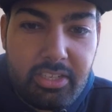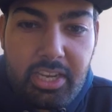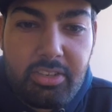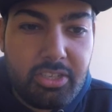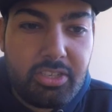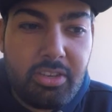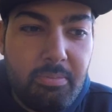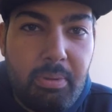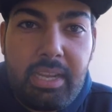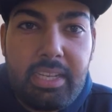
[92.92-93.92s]
just
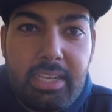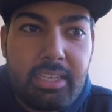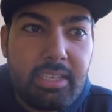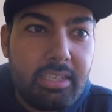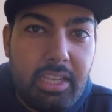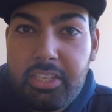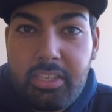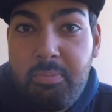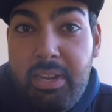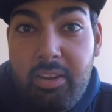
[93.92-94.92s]
completely
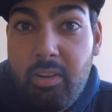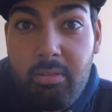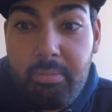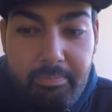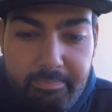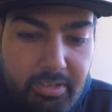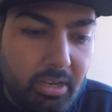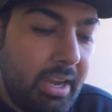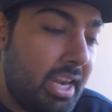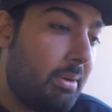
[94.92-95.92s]
grate on me.
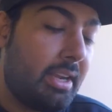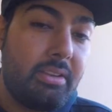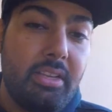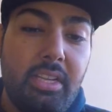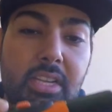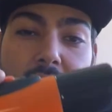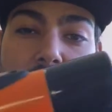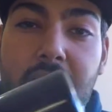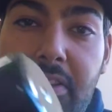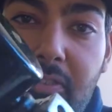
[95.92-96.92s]
So anyway,
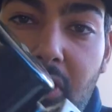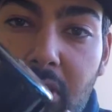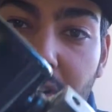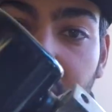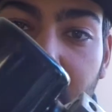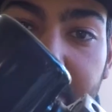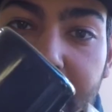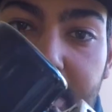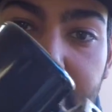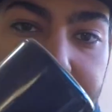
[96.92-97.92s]
so you've got a lock like
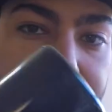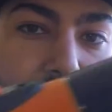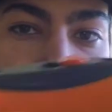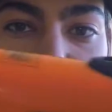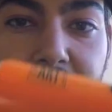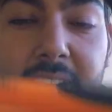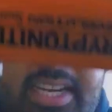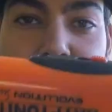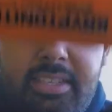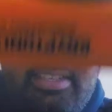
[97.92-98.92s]
this, and